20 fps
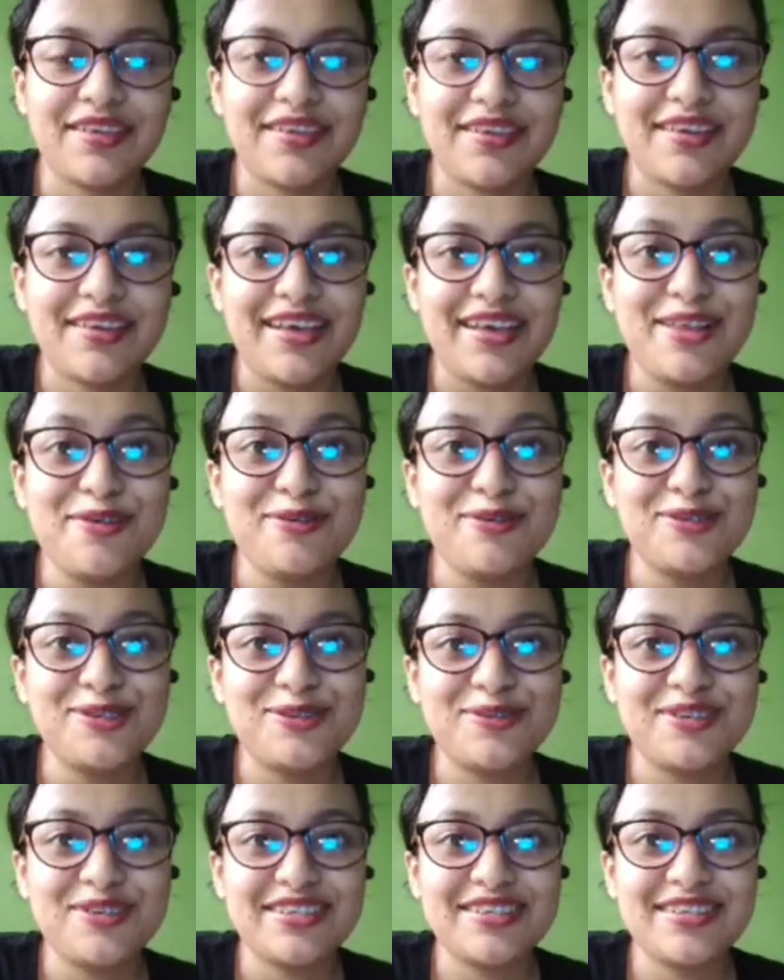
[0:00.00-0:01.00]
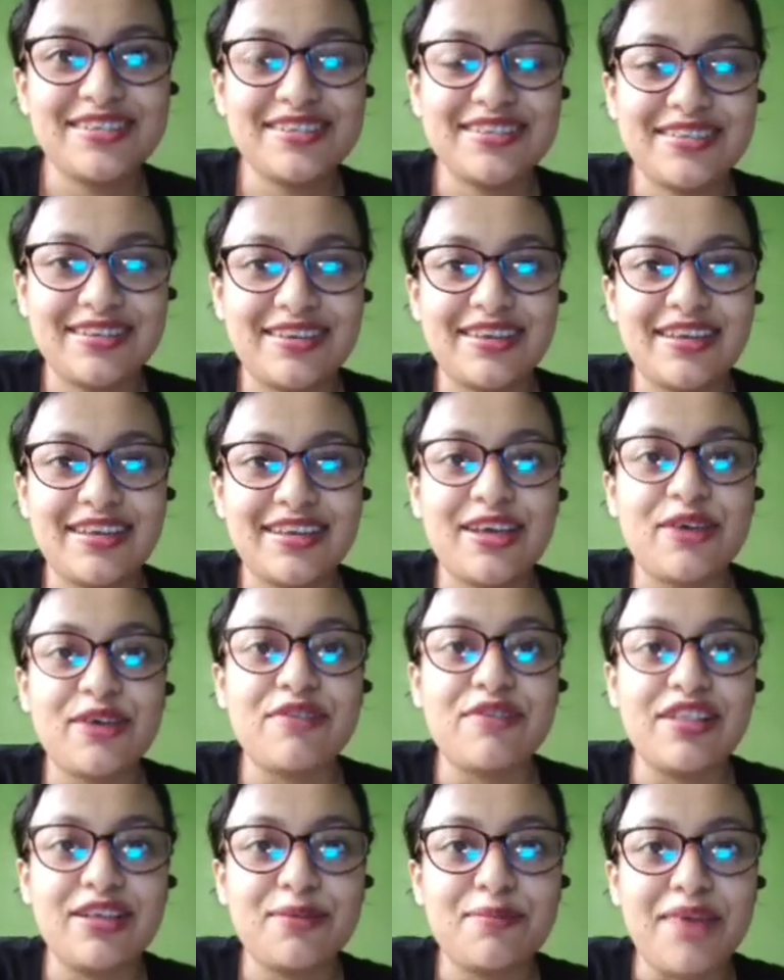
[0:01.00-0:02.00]
Hello students,
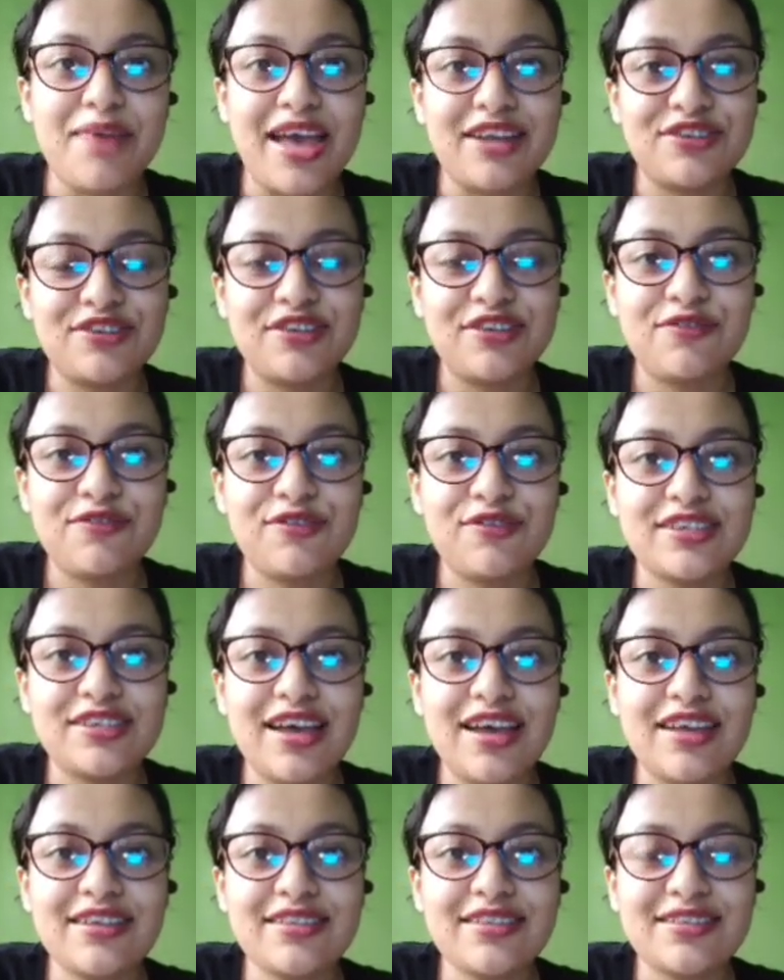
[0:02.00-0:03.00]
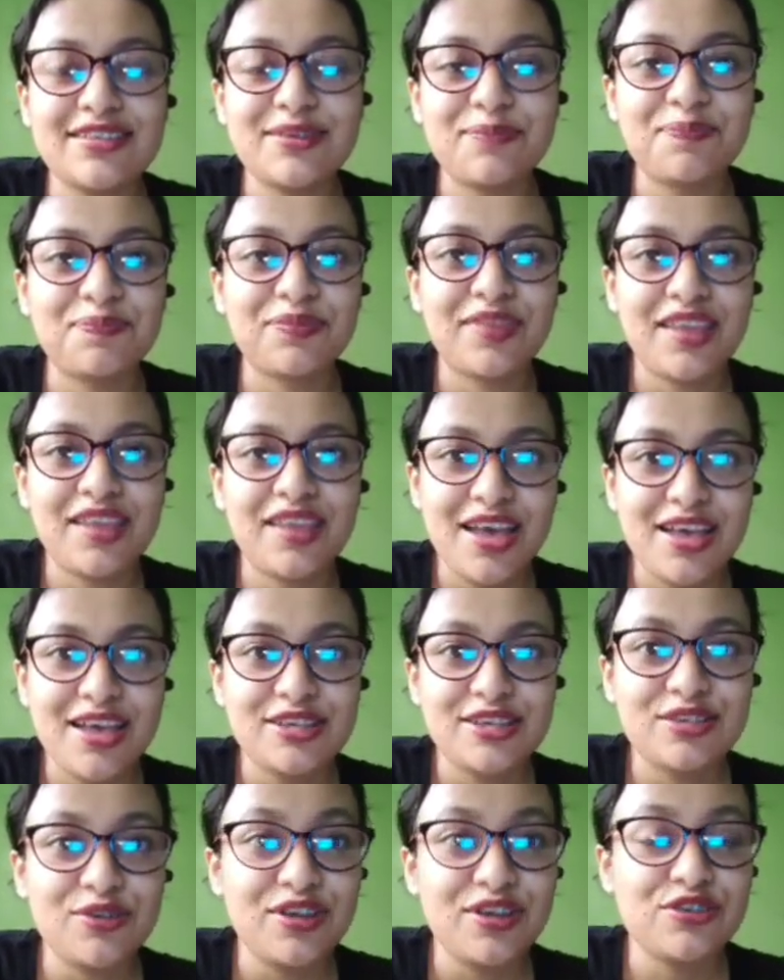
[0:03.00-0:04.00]
welcome back to Info Science.
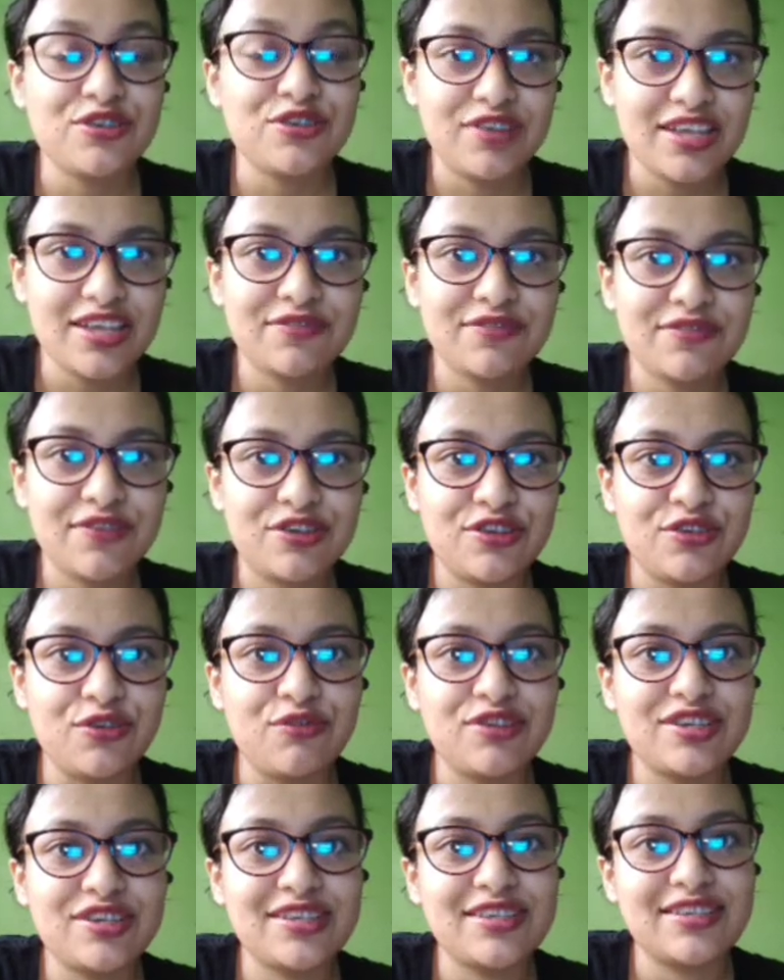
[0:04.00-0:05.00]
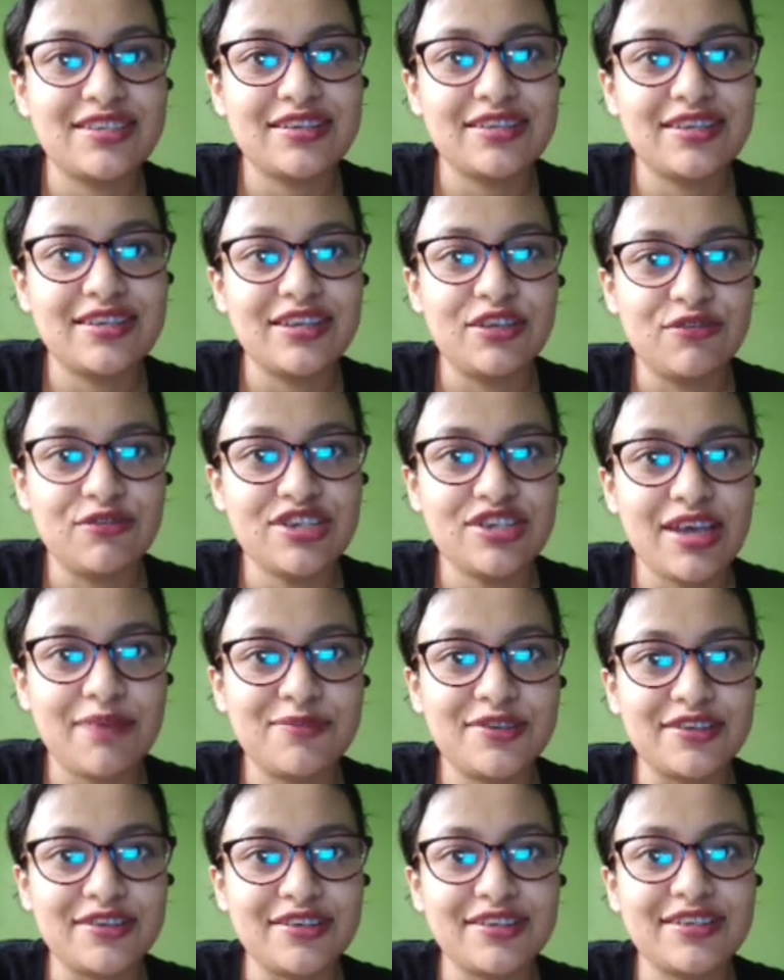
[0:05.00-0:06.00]
So in today's video we shall start a new
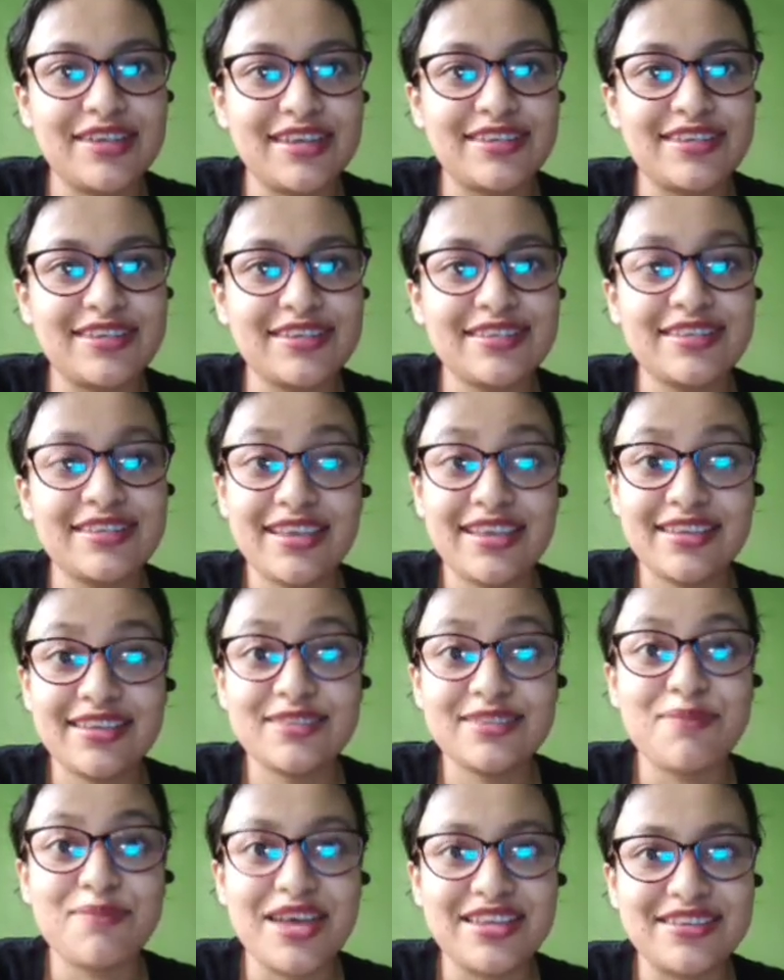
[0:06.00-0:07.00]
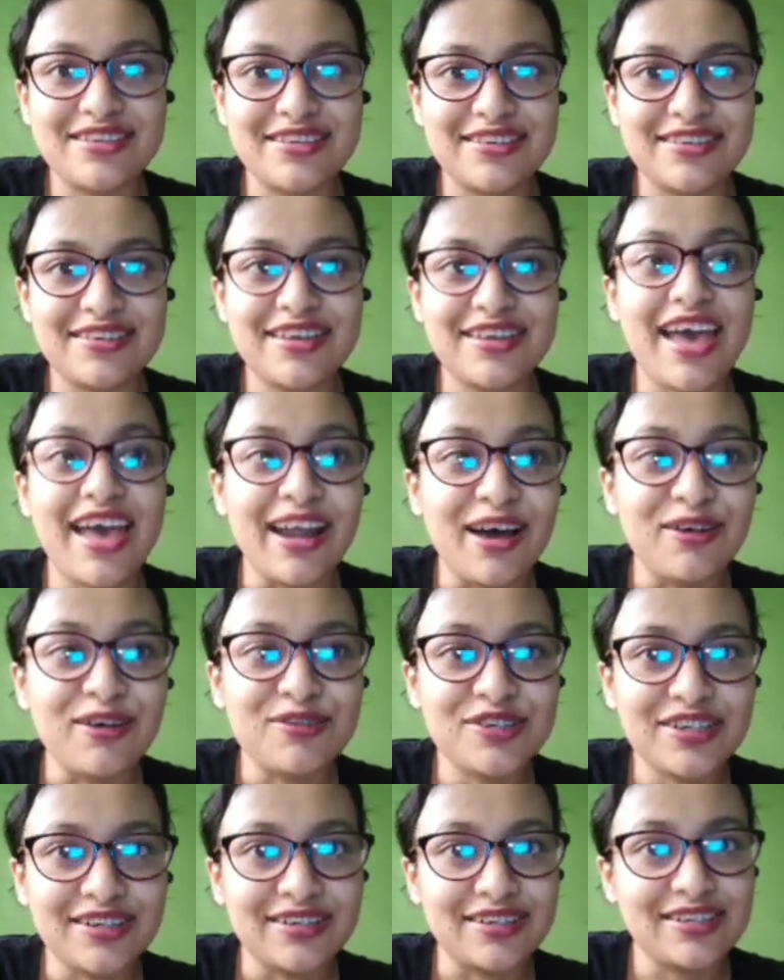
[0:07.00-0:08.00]
chapter, that is matter
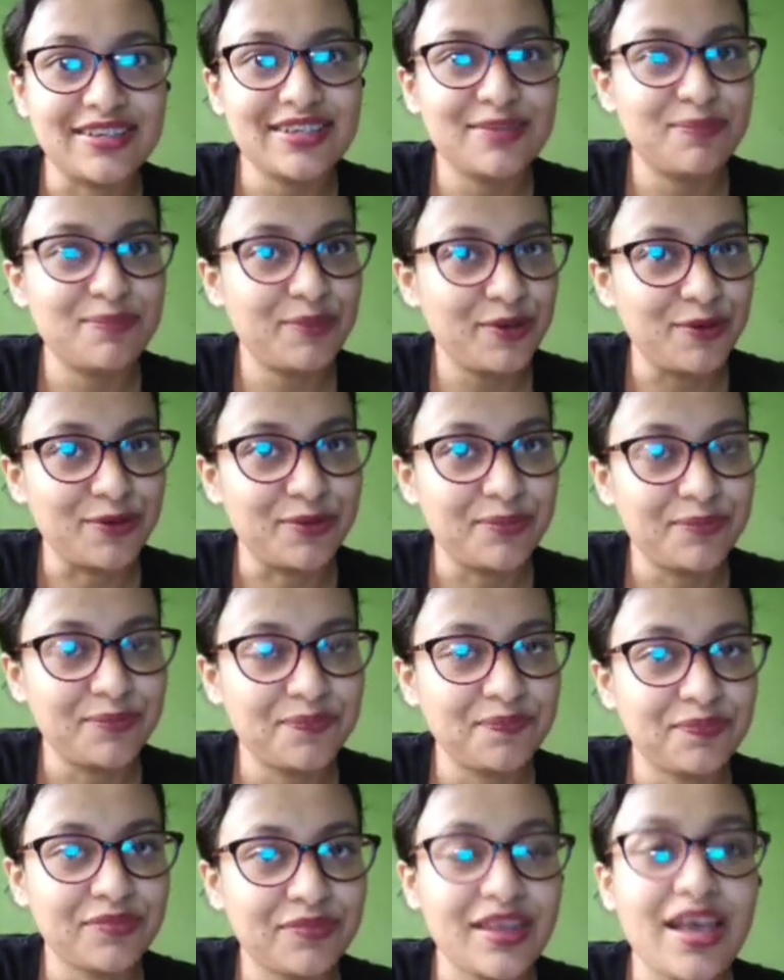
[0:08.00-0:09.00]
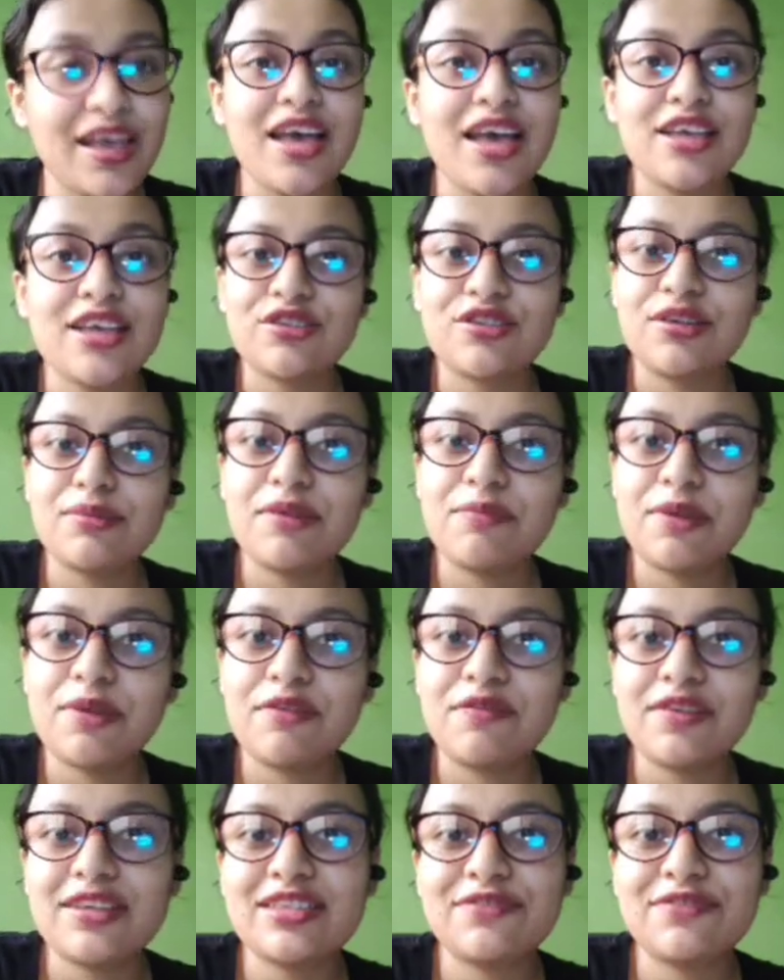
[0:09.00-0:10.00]
around us pure? So in my
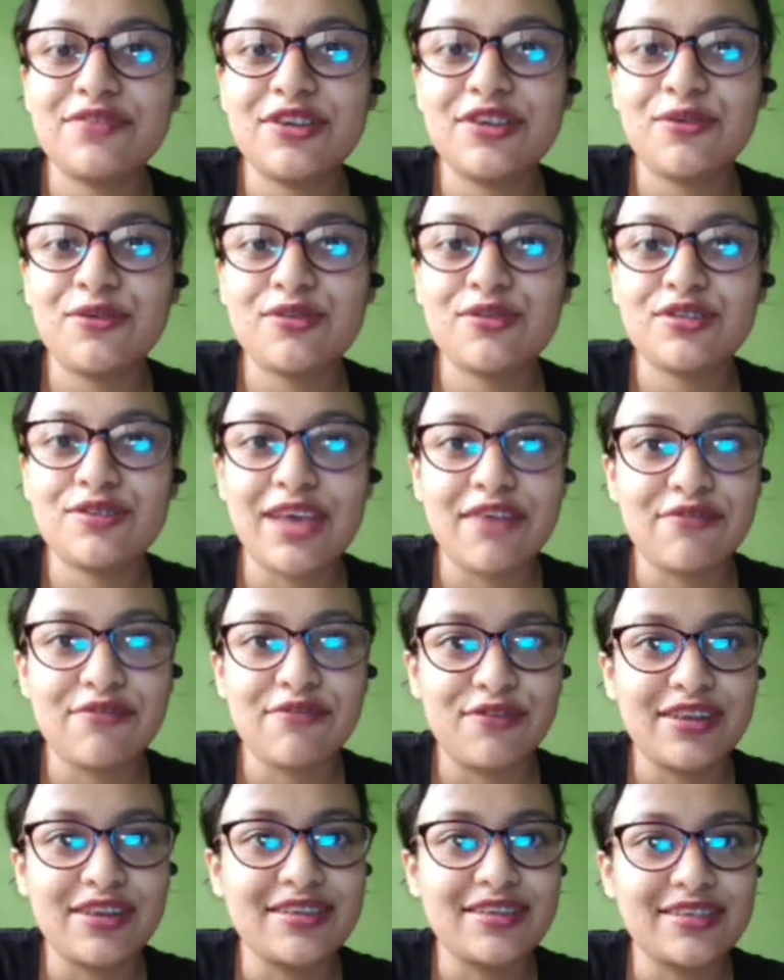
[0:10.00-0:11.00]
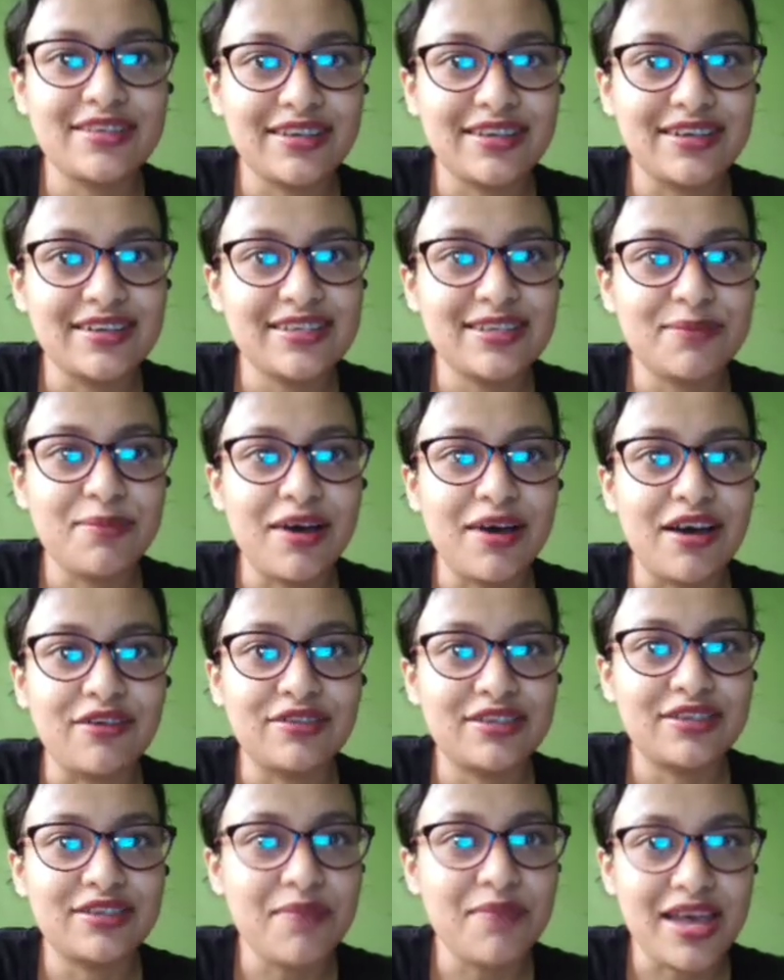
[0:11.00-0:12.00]
previous videos I have already discussed
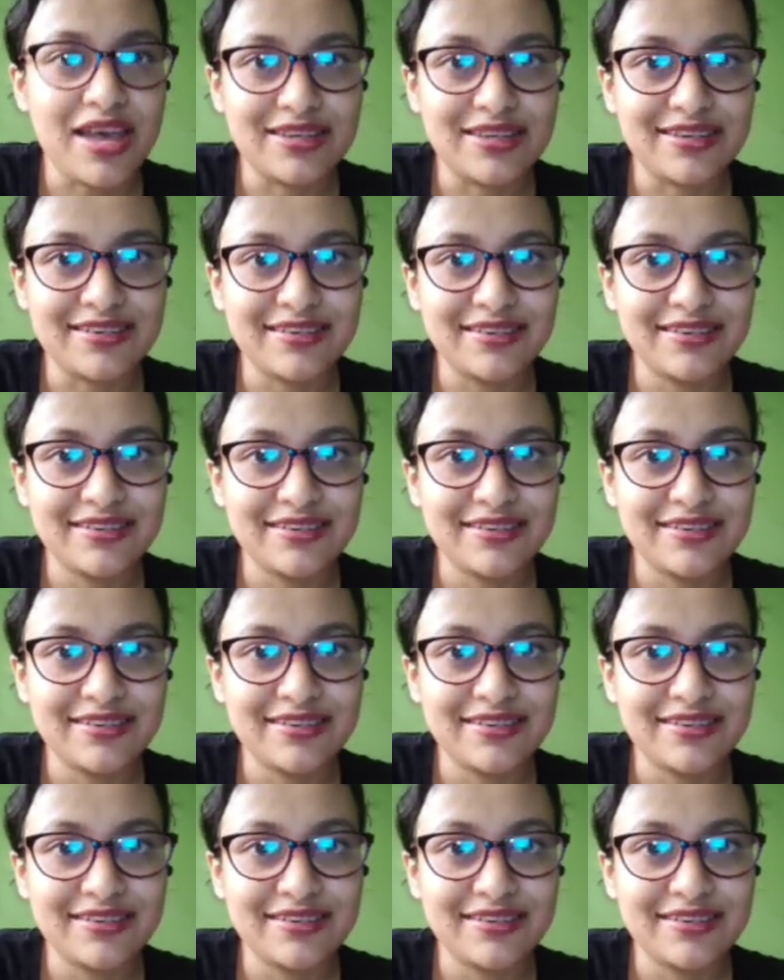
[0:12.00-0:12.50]
about the matter.